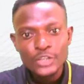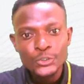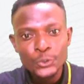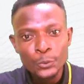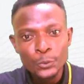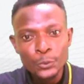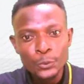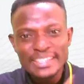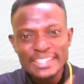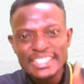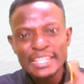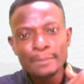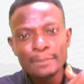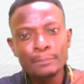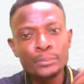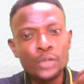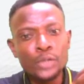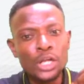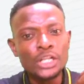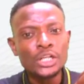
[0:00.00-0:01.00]
You may
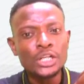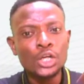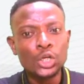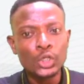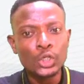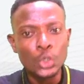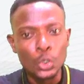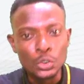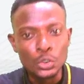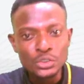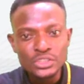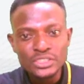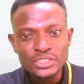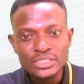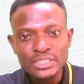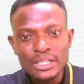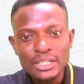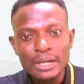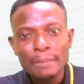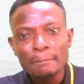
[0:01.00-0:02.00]
see blood
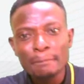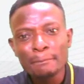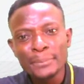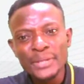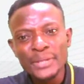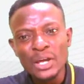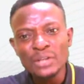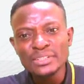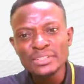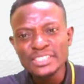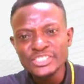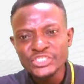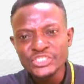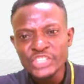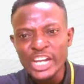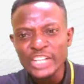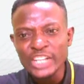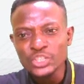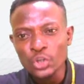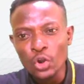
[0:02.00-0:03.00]
clots, brown
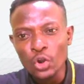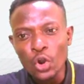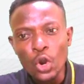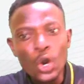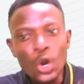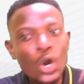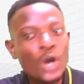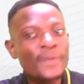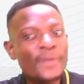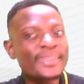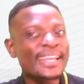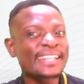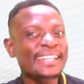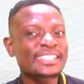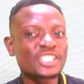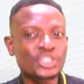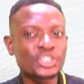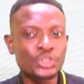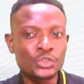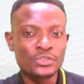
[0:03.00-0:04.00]
discharge, or other
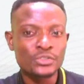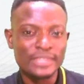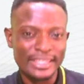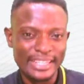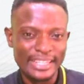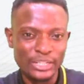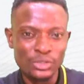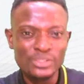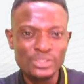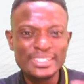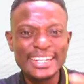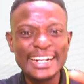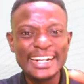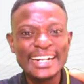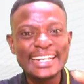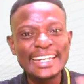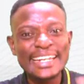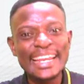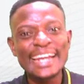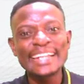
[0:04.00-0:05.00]
tissues that are not
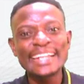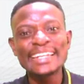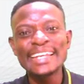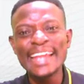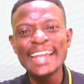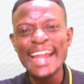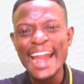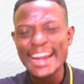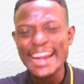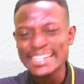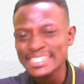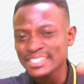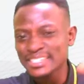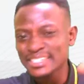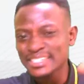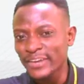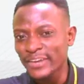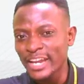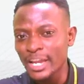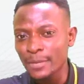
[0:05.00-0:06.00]
clearly
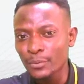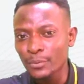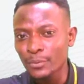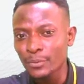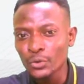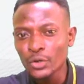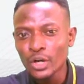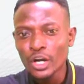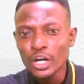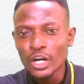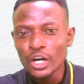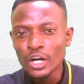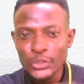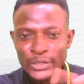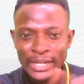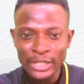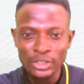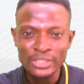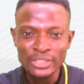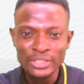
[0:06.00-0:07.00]
identifiable.
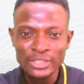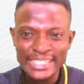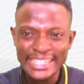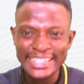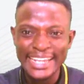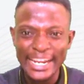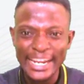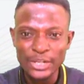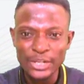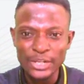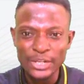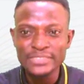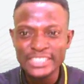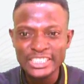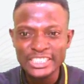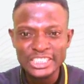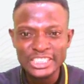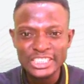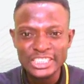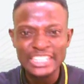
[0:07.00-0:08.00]
You cannot say the kind of
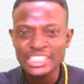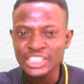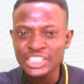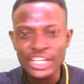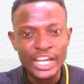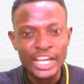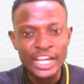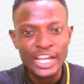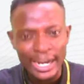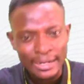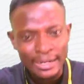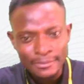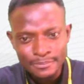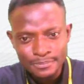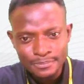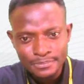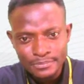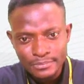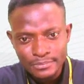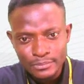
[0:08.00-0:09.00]
discharge they are.
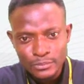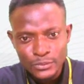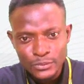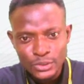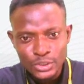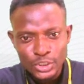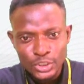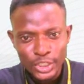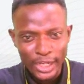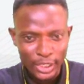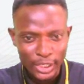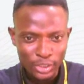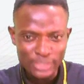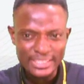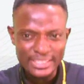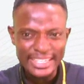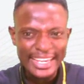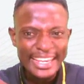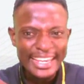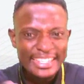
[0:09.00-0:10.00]
You
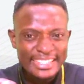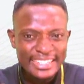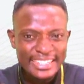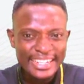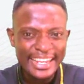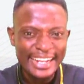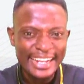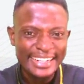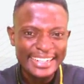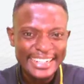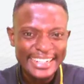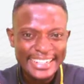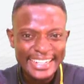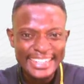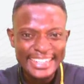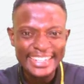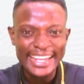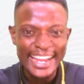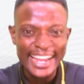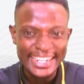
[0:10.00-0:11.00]
cannot easily and
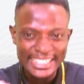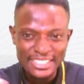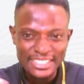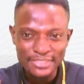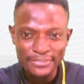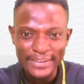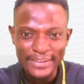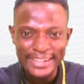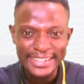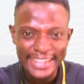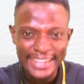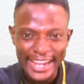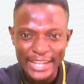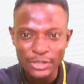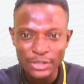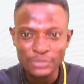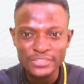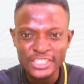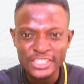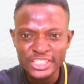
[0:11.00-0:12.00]
clearly identify the
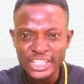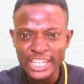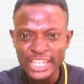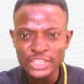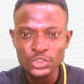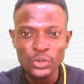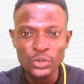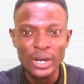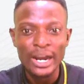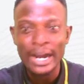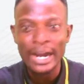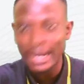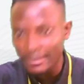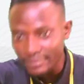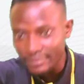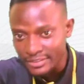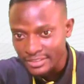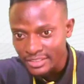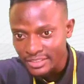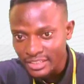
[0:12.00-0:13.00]
kind of discharge you are
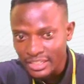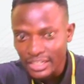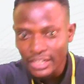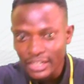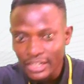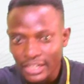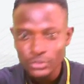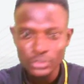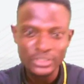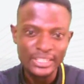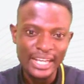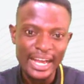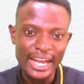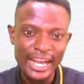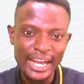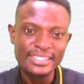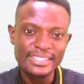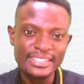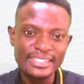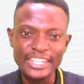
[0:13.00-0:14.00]
having. So the
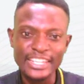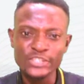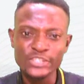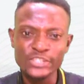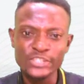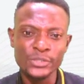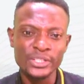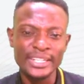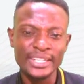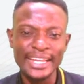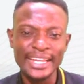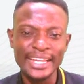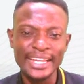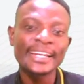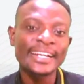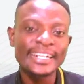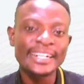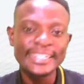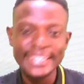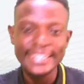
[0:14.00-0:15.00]
answer is option
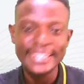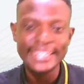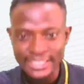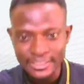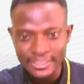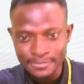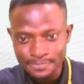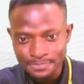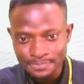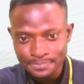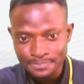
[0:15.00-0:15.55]
A, clearly.